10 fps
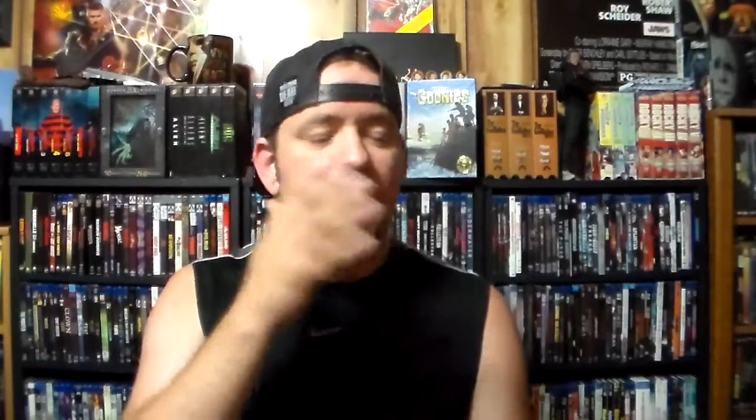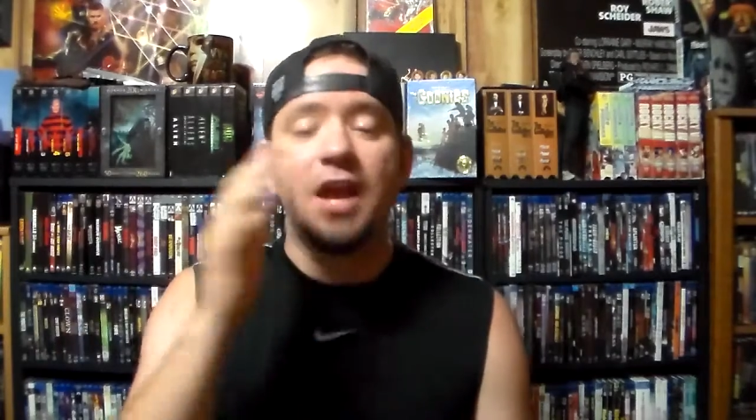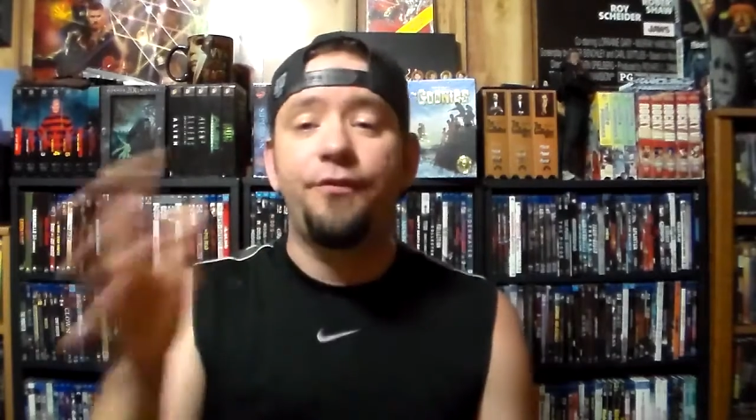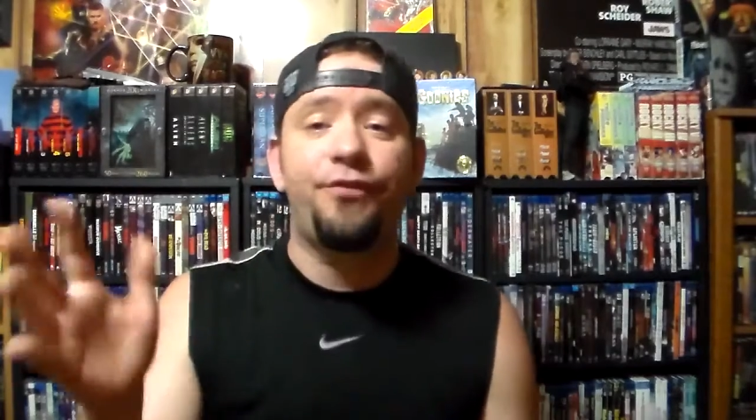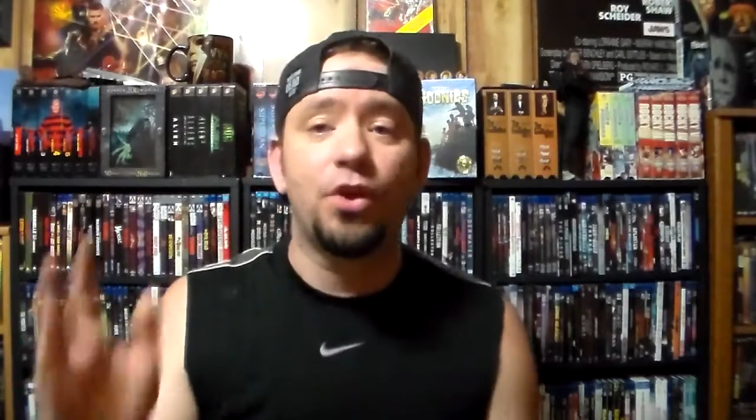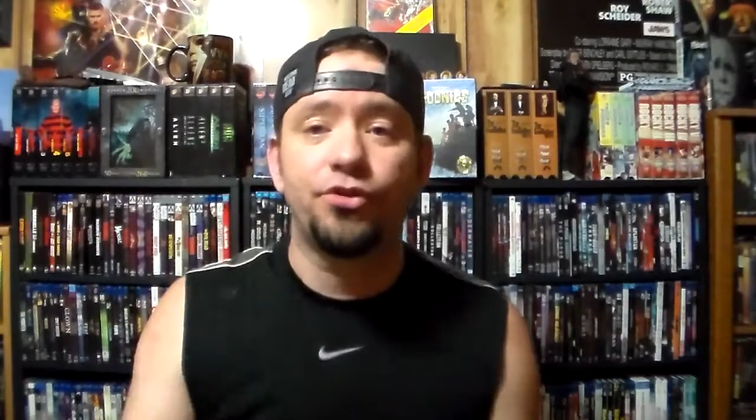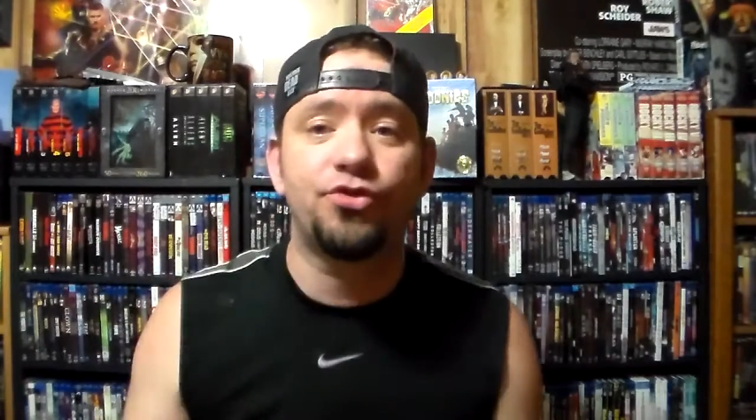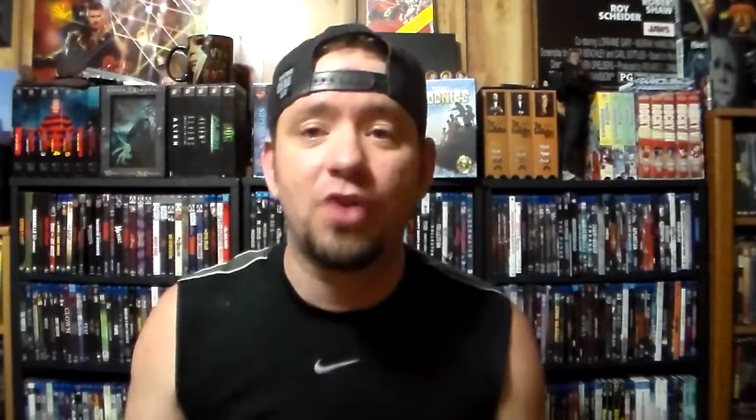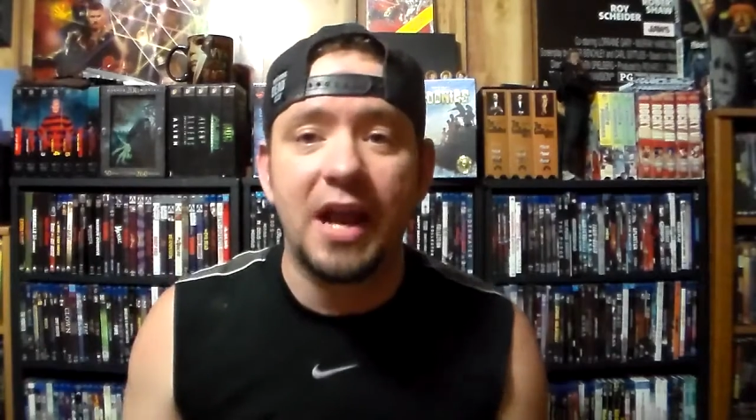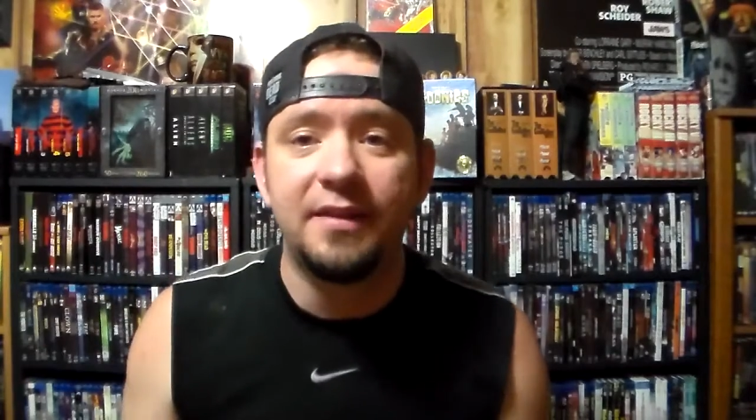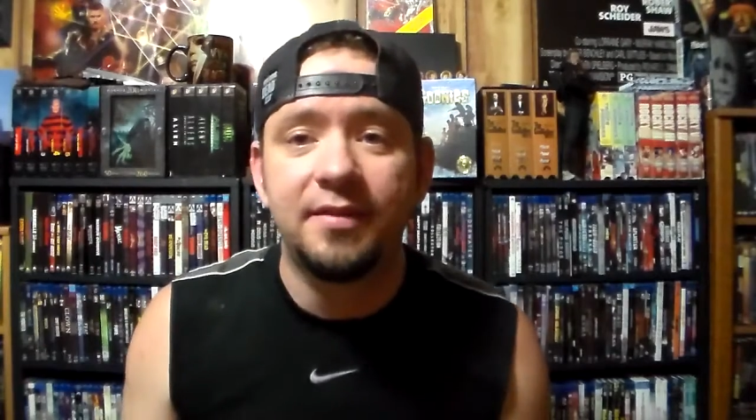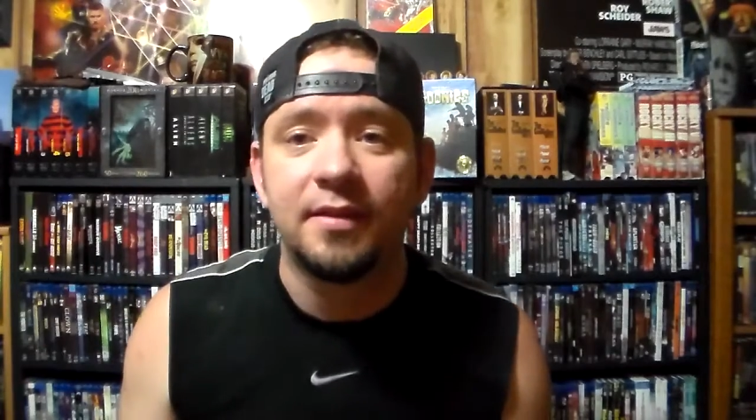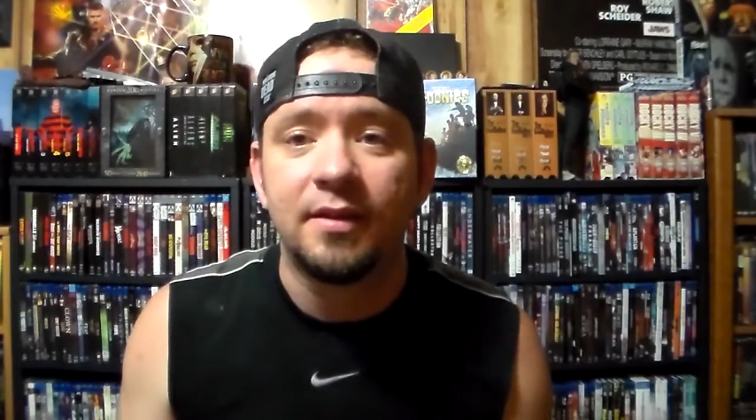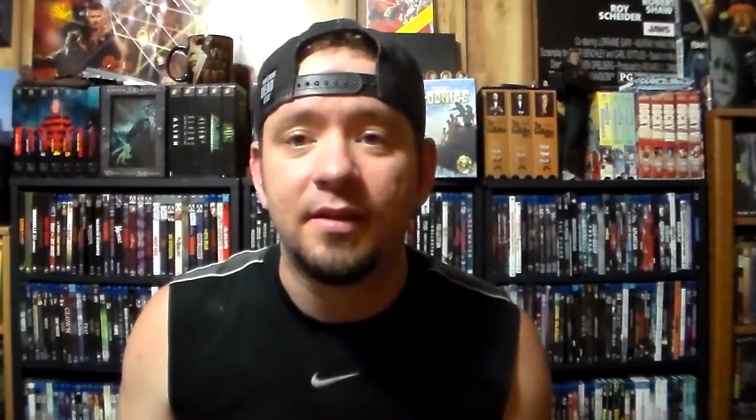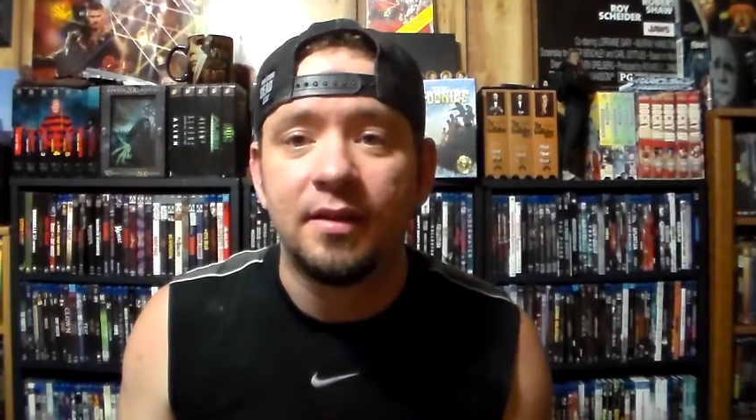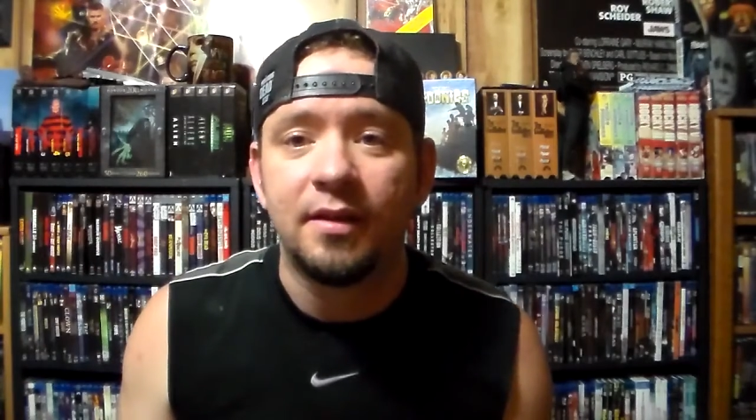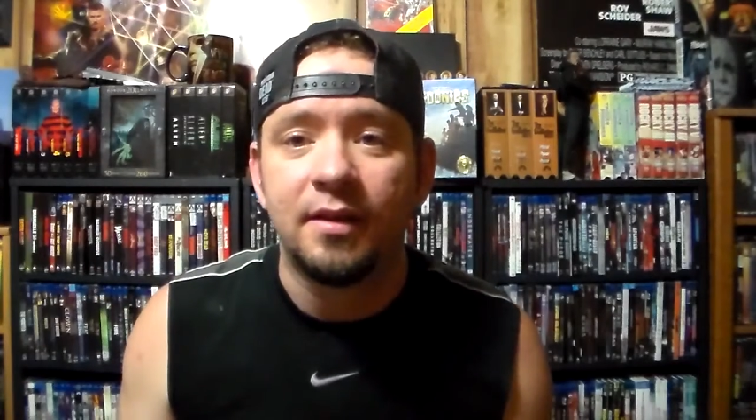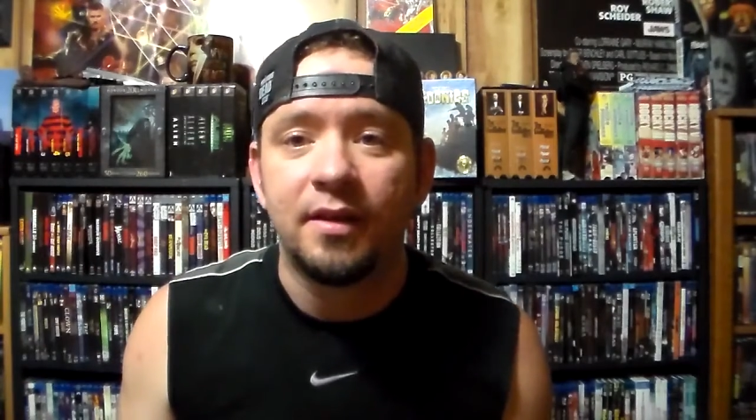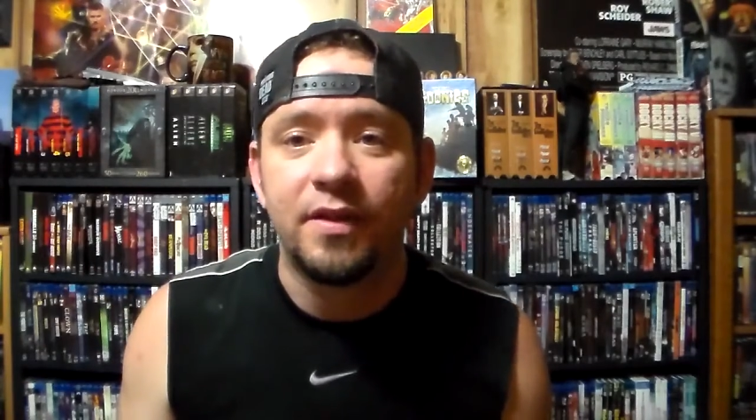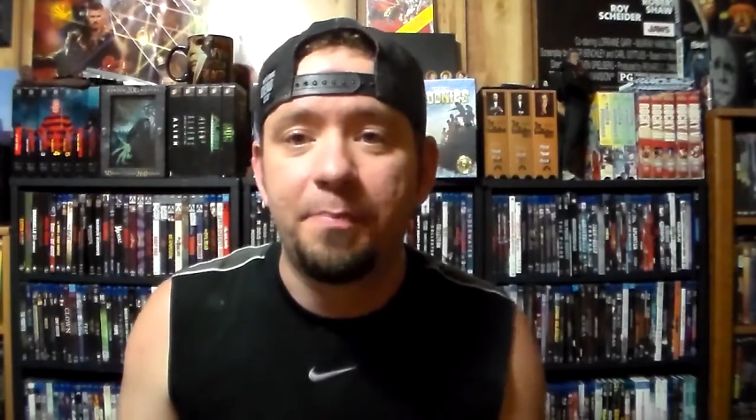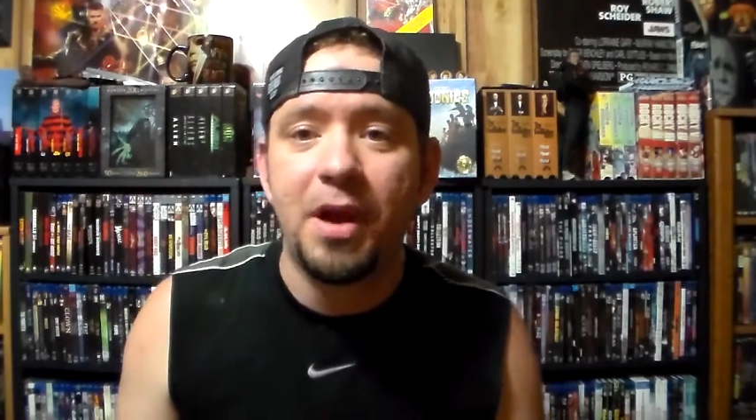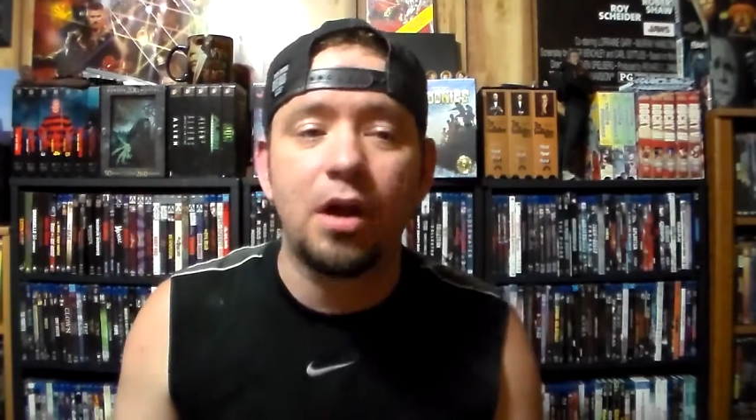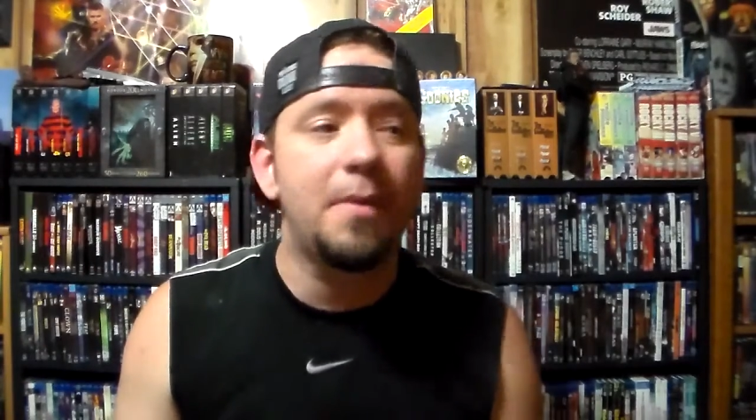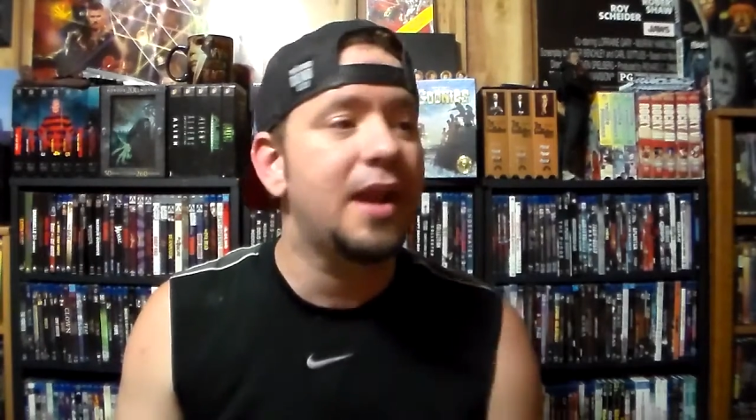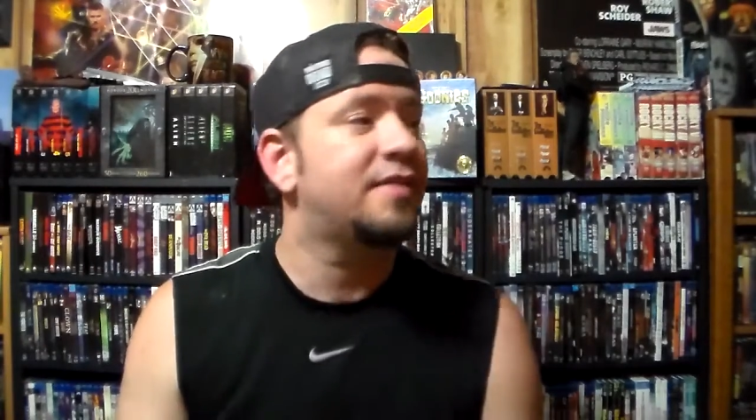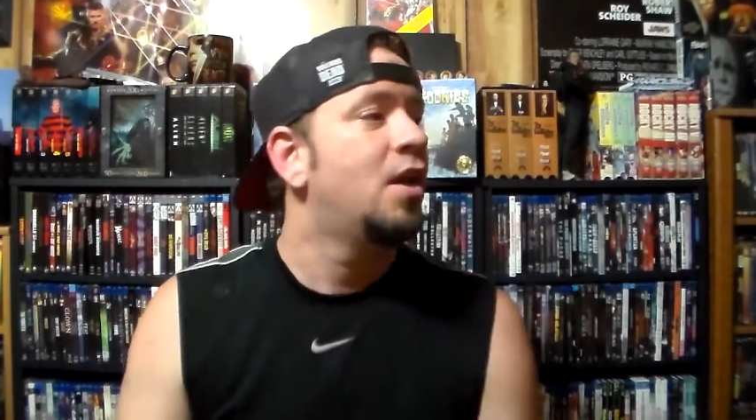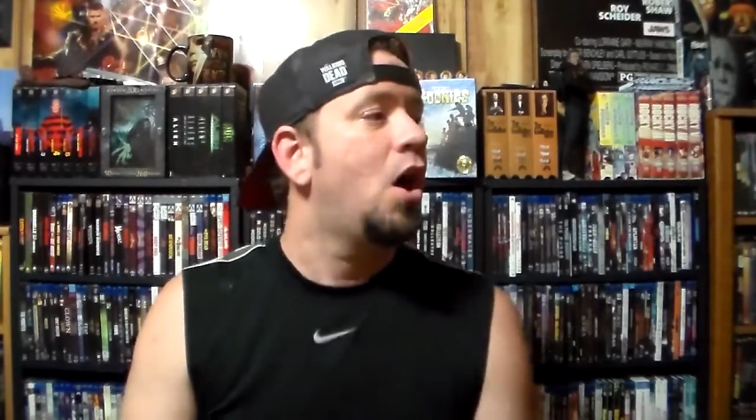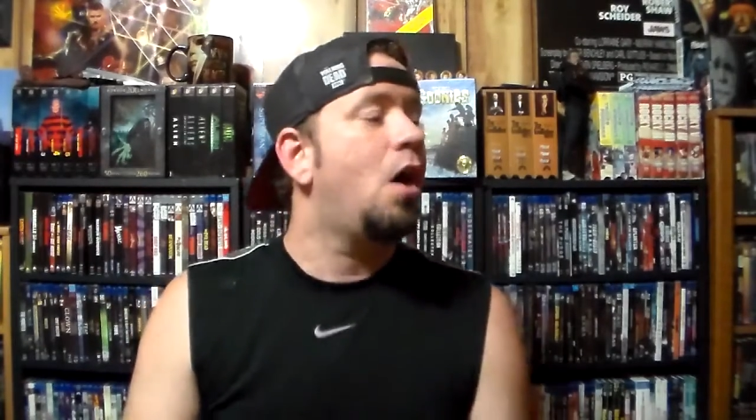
infiltrate the paramedics.